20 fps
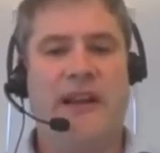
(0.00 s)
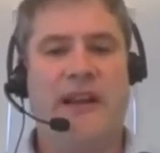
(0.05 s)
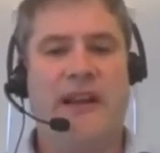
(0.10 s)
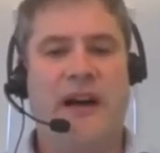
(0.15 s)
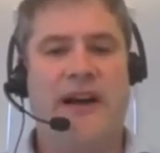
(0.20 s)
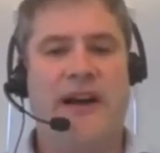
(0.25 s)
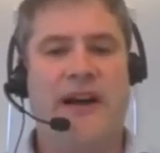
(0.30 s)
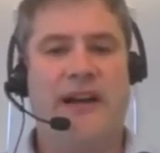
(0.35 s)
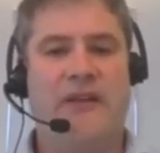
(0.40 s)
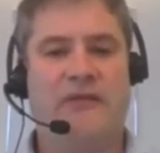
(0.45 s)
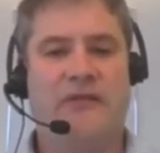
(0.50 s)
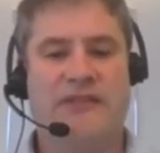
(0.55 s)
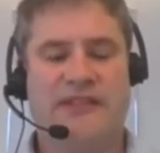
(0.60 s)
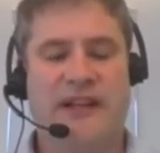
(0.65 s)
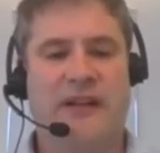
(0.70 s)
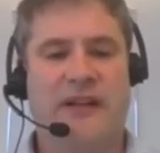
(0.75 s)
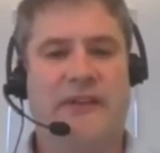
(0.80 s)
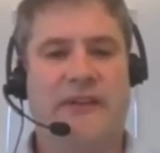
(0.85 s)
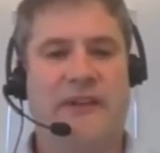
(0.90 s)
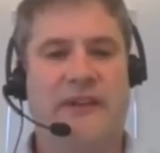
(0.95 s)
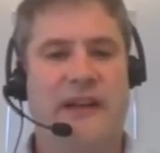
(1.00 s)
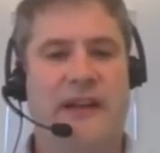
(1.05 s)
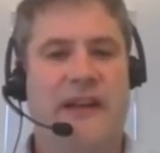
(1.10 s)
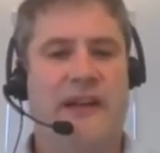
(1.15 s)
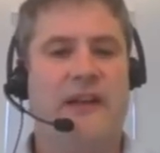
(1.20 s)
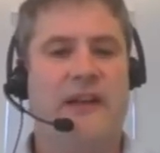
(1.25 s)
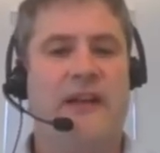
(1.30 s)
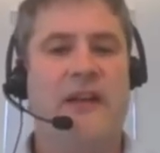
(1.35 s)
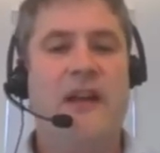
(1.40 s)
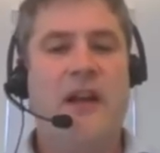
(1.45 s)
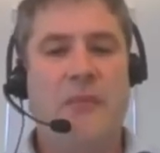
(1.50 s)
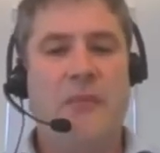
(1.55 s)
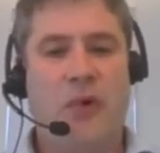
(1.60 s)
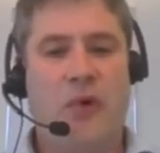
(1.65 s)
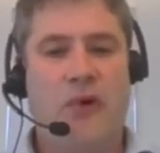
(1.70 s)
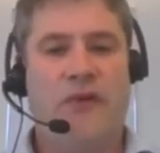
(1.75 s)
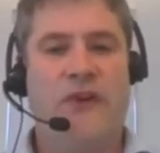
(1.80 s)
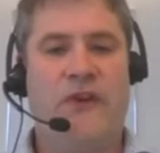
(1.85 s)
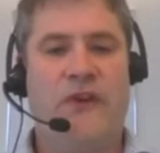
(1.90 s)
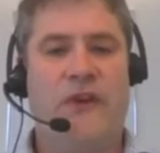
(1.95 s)
and the idle resulted in
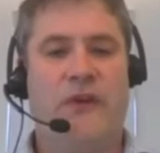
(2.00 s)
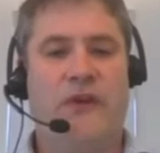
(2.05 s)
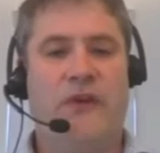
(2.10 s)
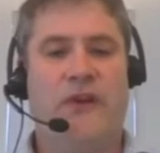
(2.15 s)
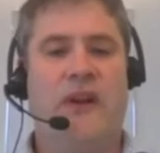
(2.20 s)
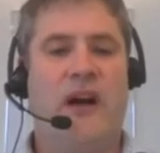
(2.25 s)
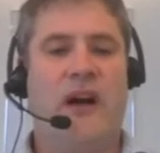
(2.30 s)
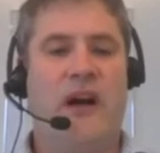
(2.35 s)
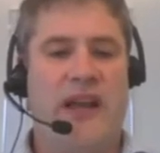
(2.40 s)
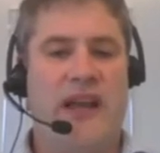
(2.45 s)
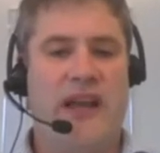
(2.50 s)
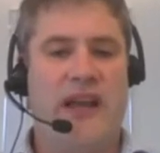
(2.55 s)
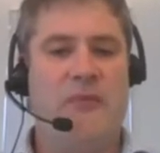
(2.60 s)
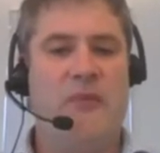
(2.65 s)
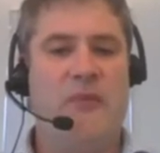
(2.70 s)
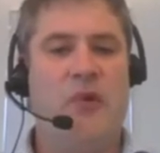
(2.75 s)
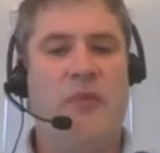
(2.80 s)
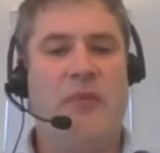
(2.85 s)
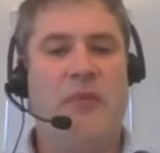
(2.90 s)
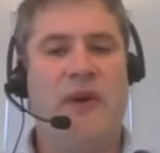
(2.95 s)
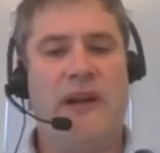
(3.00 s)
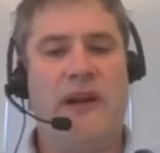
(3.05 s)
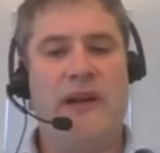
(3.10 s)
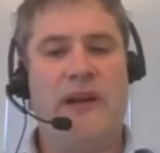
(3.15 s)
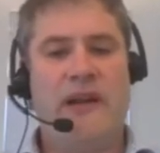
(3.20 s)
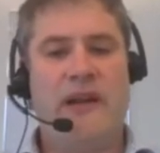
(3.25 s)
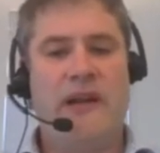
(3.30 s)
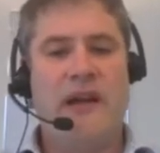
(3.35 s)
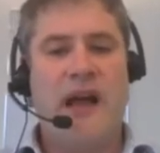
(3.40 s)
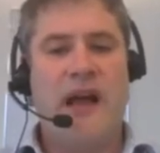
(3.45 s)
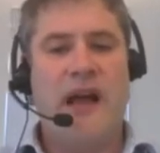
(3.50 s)
more fuel, i.e., more money.